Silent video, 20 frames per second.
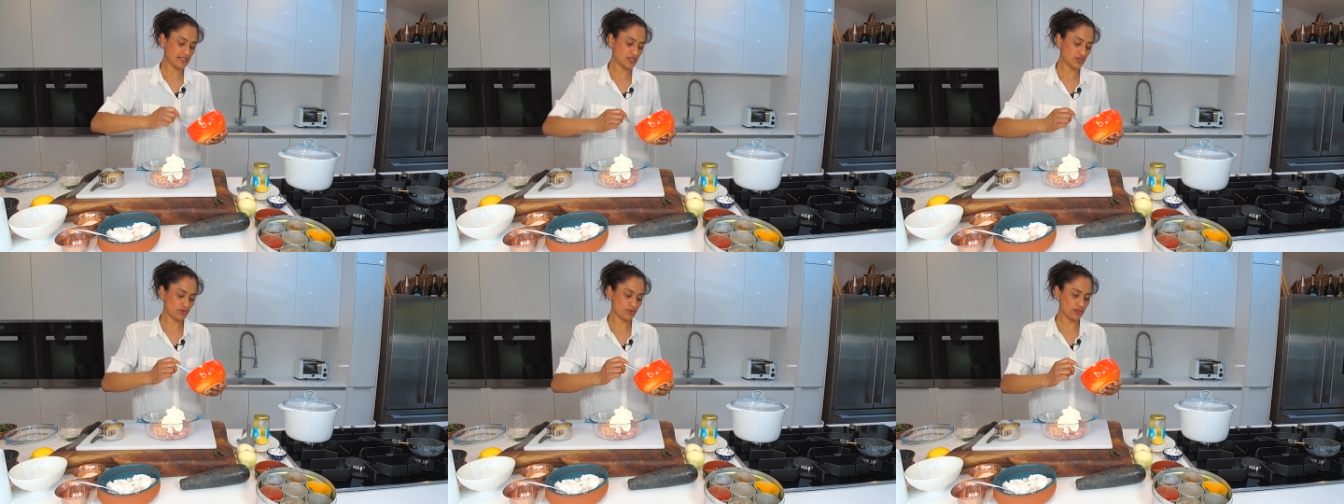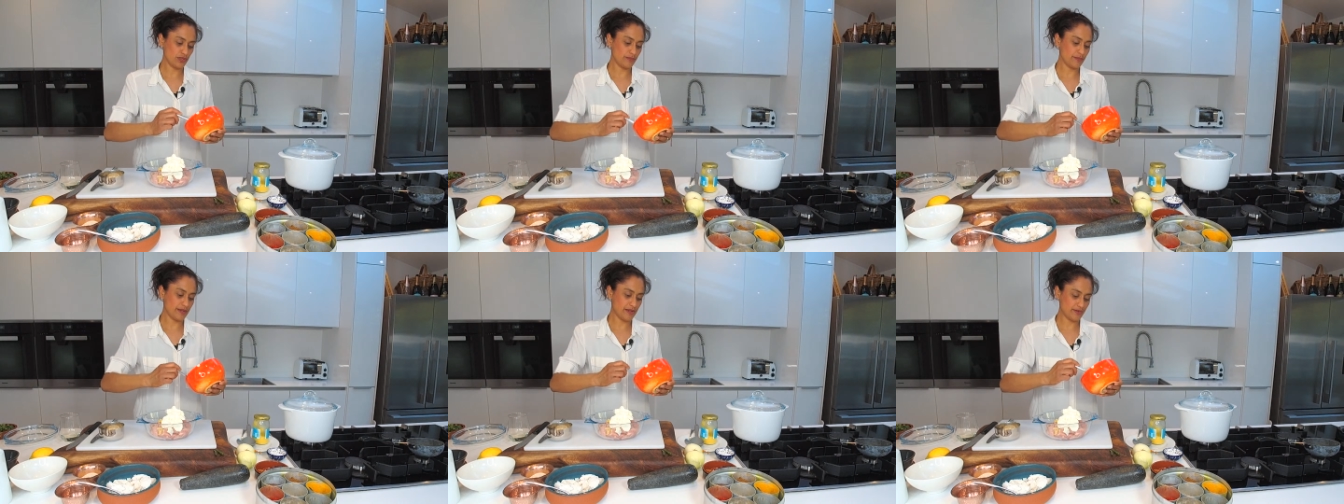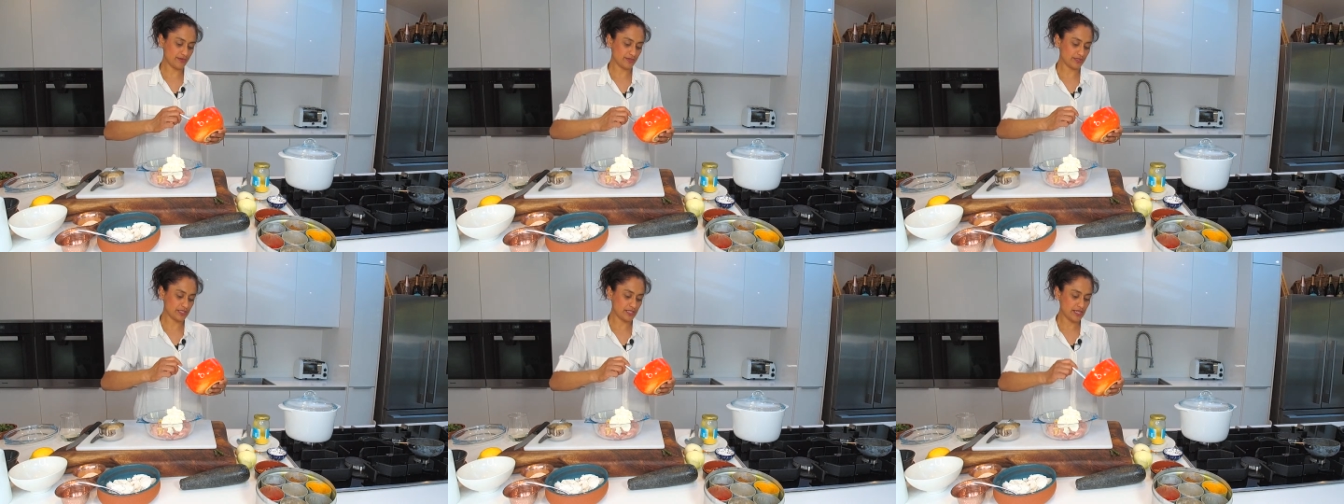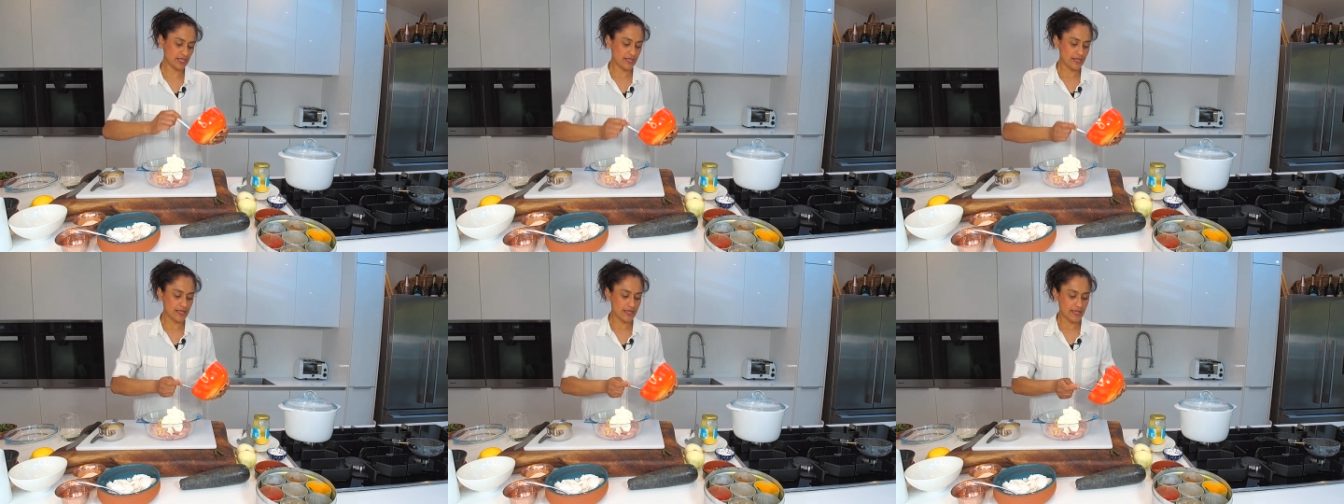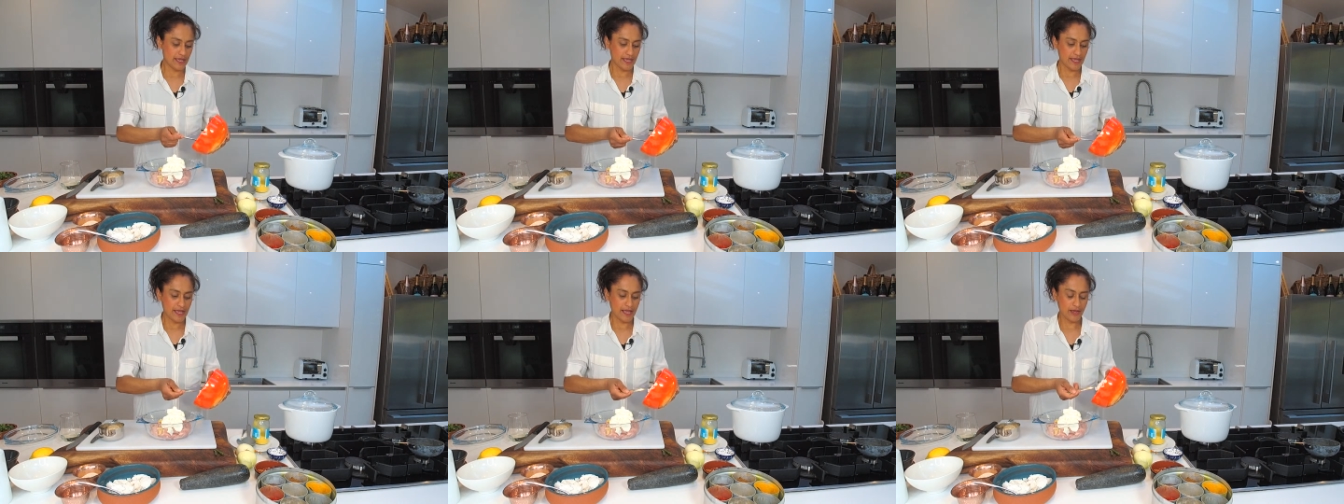It's all about
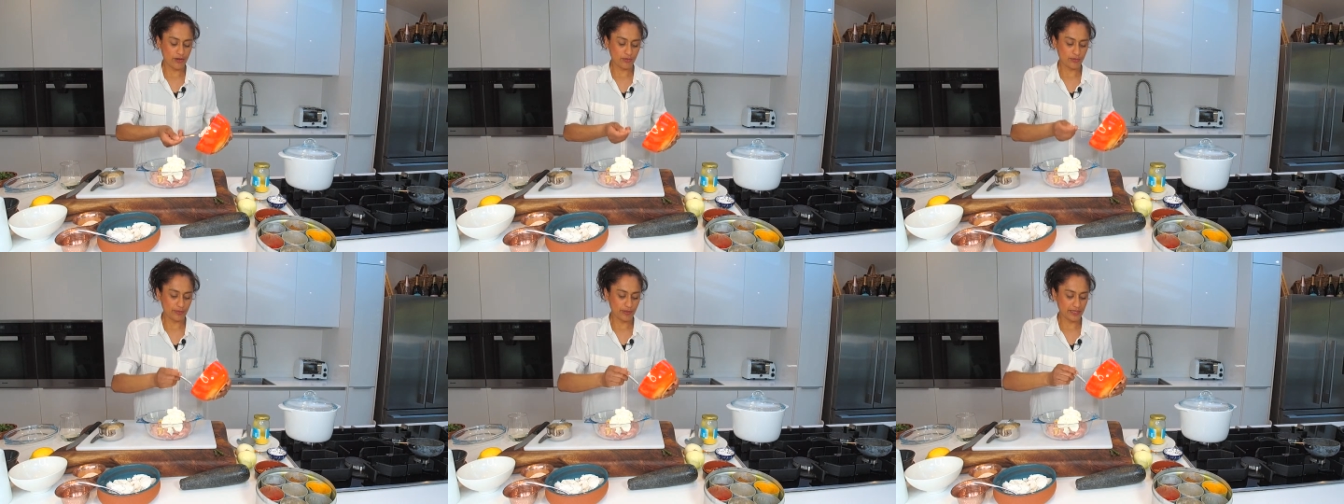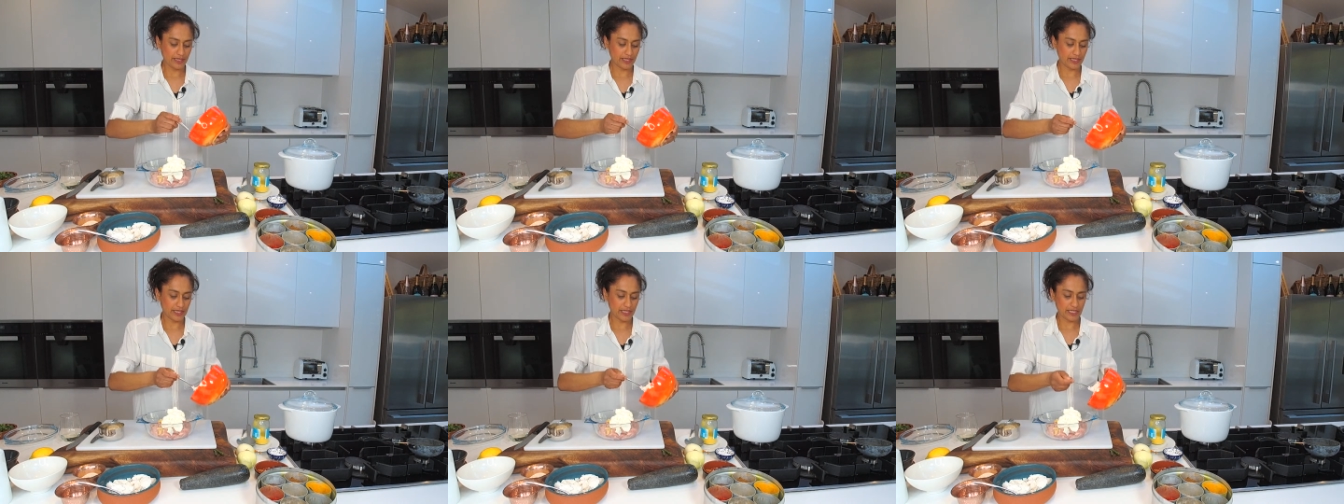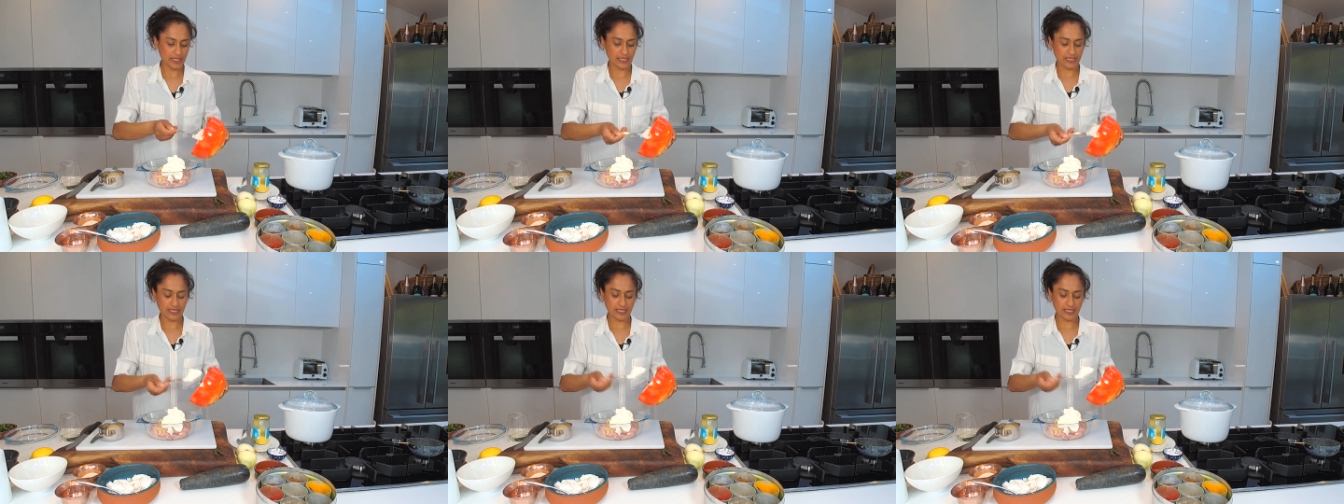helping